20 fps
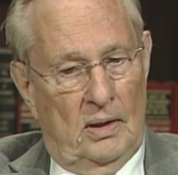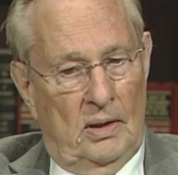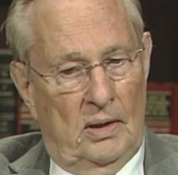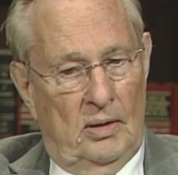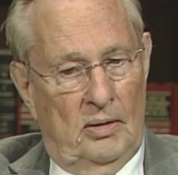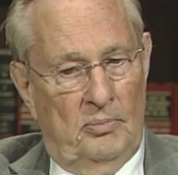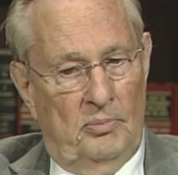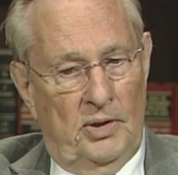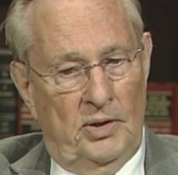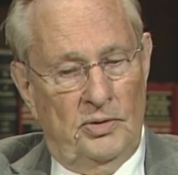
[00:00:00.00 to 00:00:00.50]

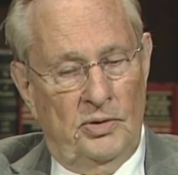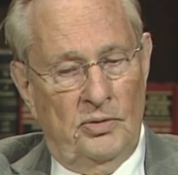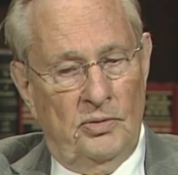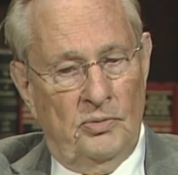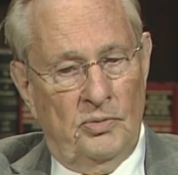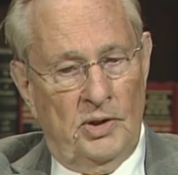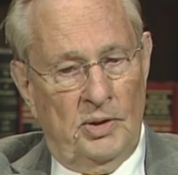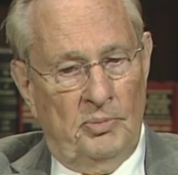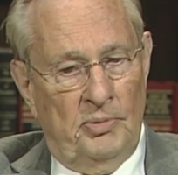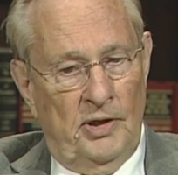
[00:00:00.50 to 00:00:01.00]
Uh, much of
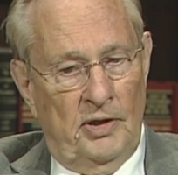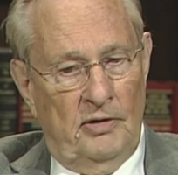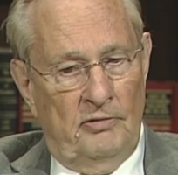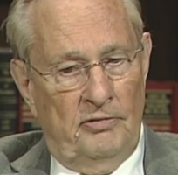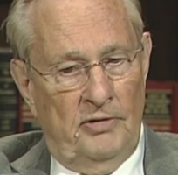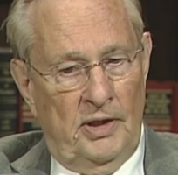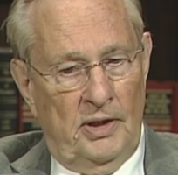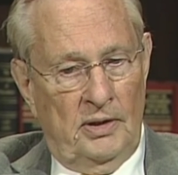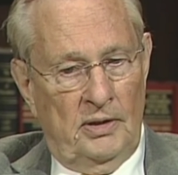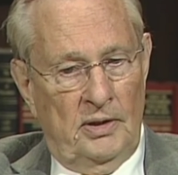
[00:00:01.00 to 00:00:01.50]
the work by
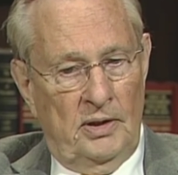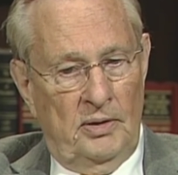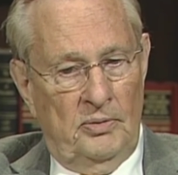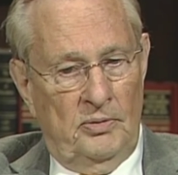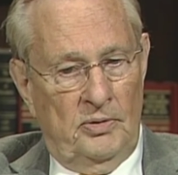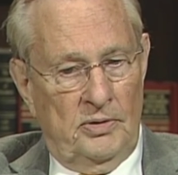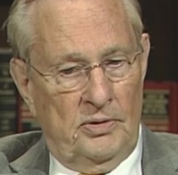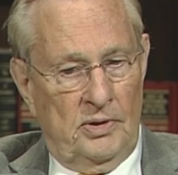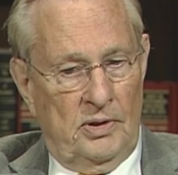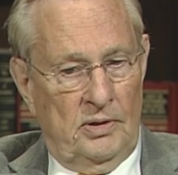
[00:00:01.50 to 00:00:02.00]
the faculty
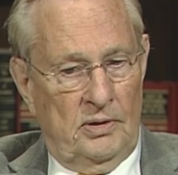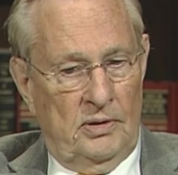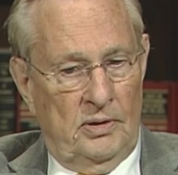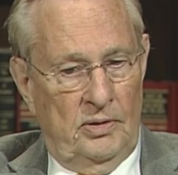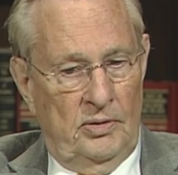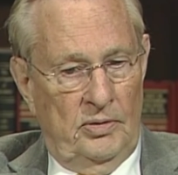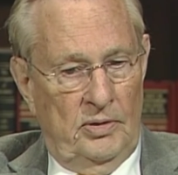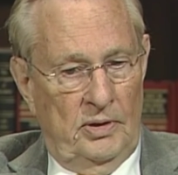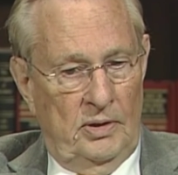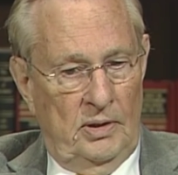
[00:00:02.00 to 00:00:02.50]
was
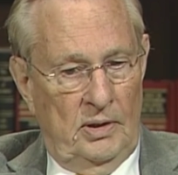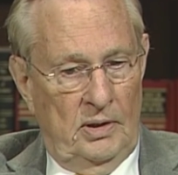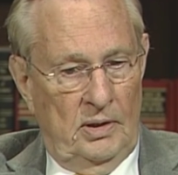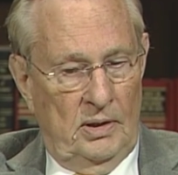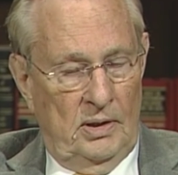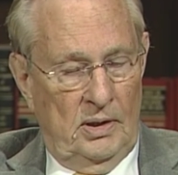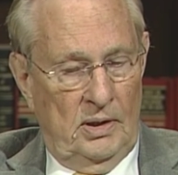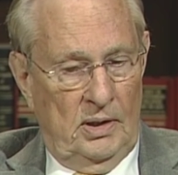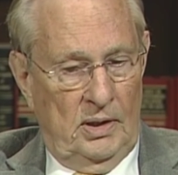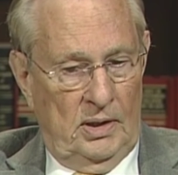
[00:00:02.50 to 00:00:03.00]
concluded,
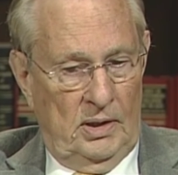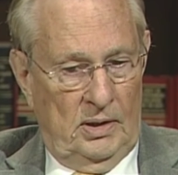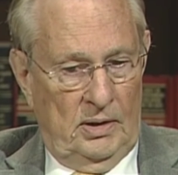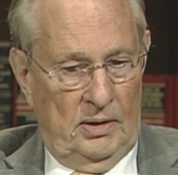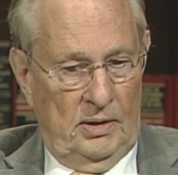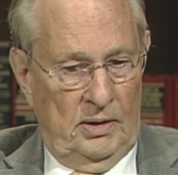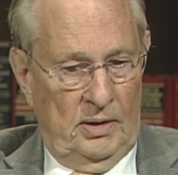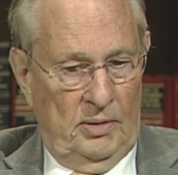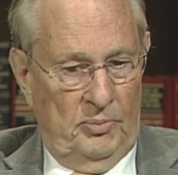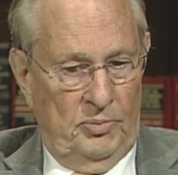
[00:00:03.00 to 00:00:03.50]

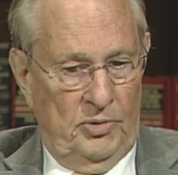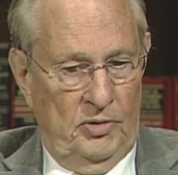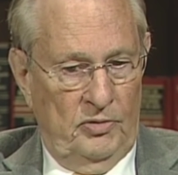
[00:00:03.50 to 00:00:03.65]
and the okay.